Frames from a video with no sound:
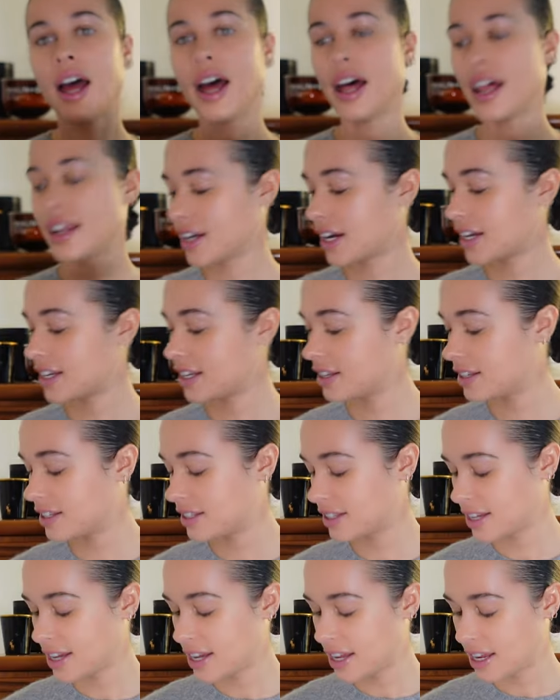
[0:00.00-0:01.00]
a
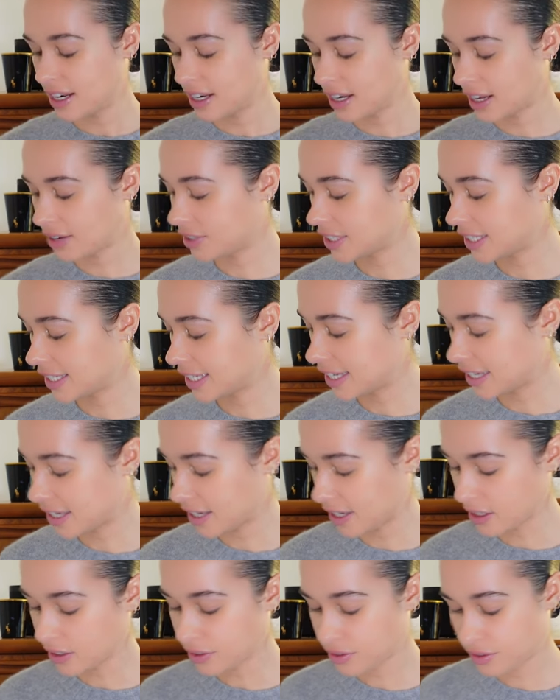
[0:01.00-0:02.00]
nice, lovely
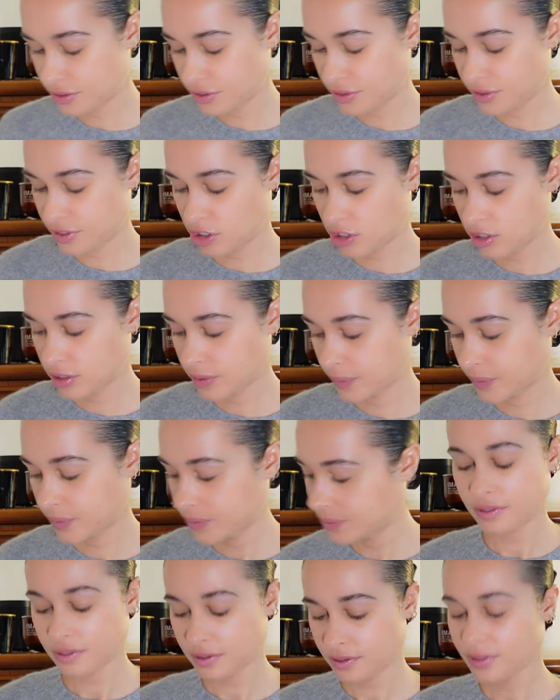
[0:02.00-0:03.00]
gift.
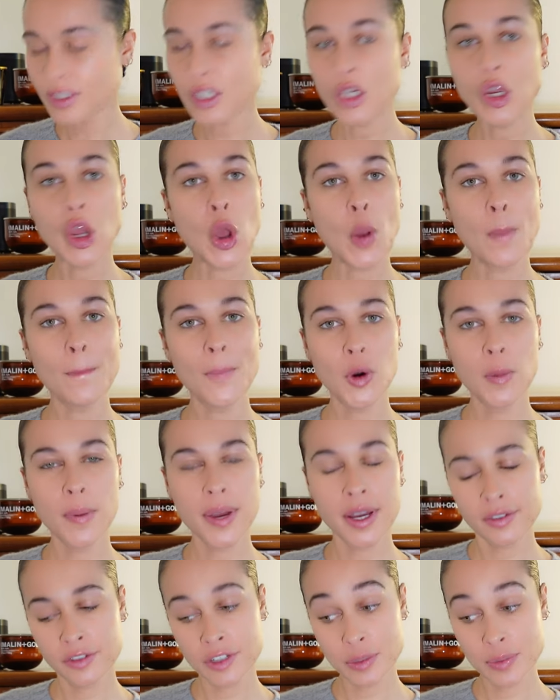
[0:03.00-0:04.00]
More
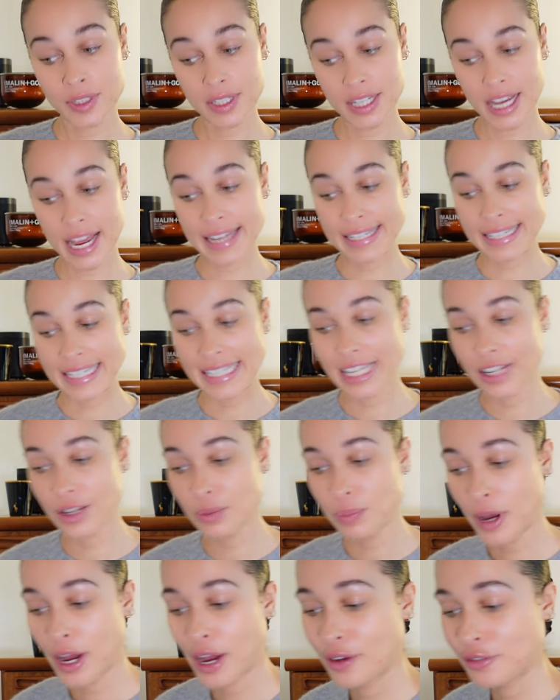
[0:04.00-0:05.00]
perfumes to add to the
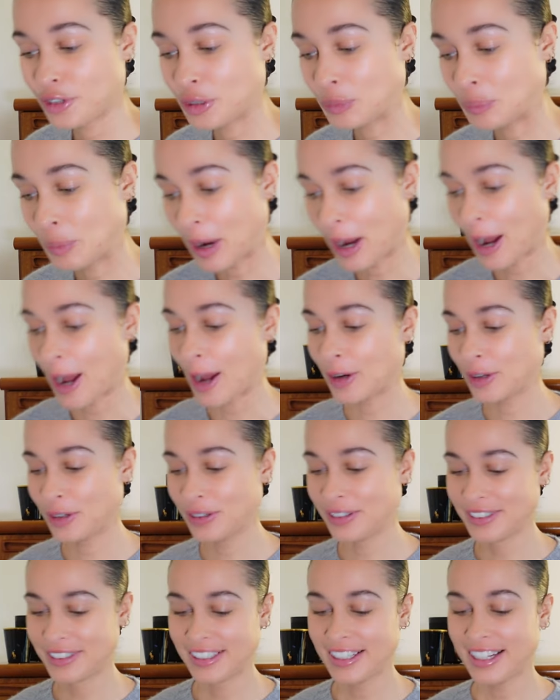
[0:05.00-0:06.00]
perfume pile.
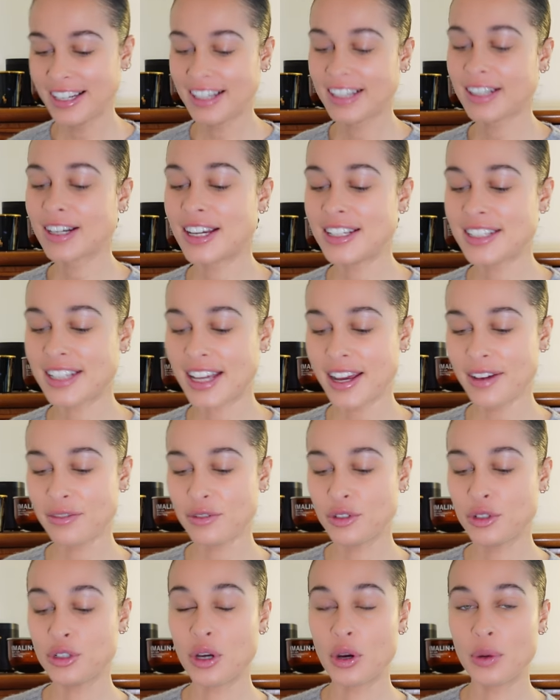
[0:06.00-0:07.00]
Guys, I have
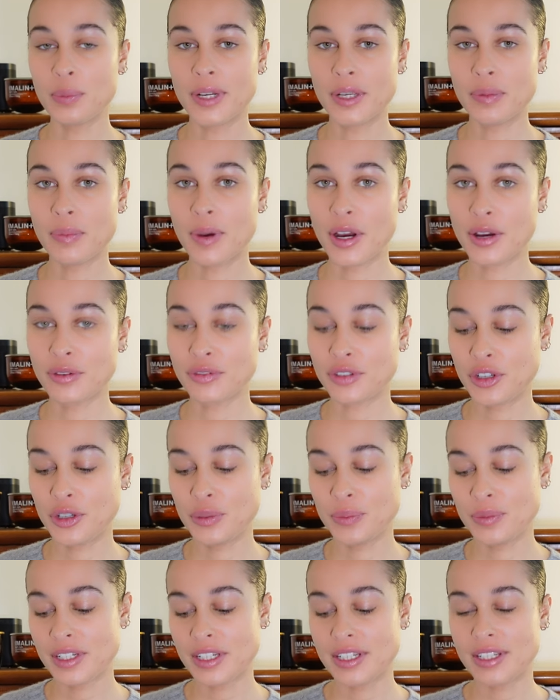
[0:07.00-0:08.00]
so many
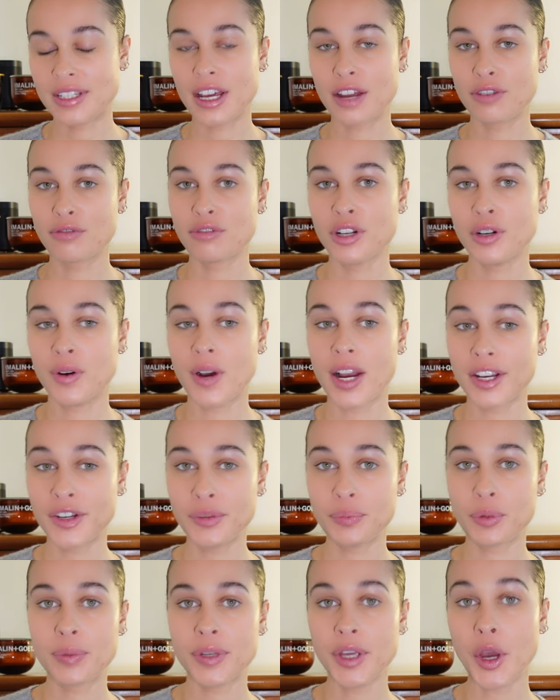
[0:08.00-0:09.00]
perfumes, it's unreal. I could
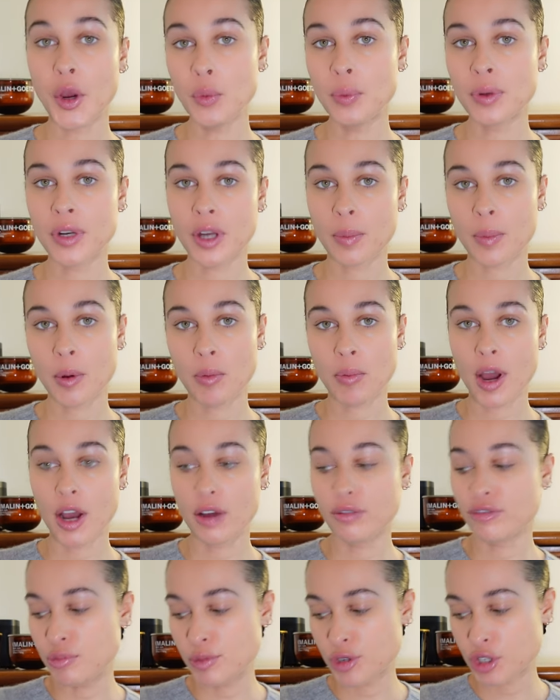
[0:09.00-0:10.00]
probably open up a
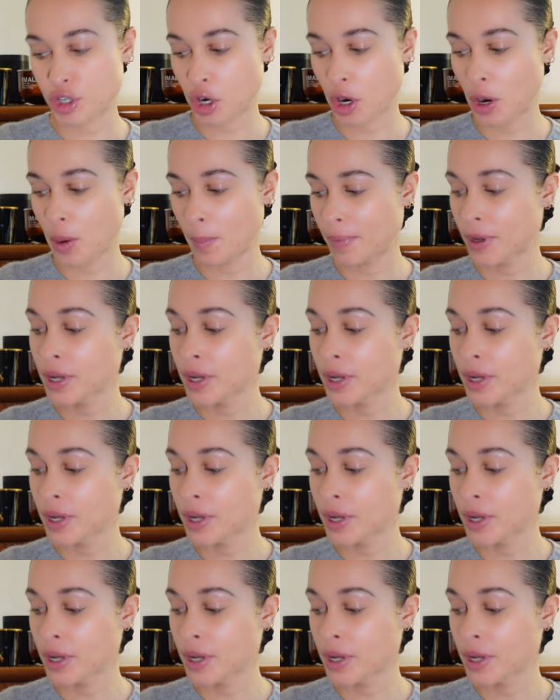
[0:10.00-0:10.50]
perfume shop.